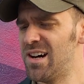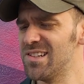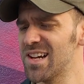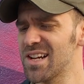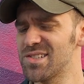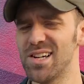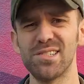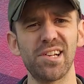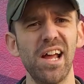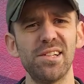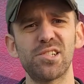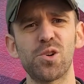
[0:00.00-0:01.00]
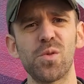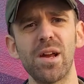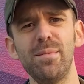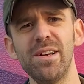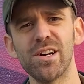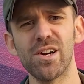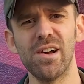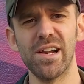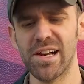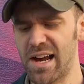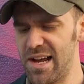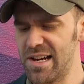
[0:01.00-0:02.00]
Like I said, it's creamier
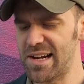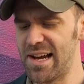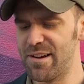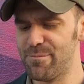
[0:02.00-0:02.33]
and kind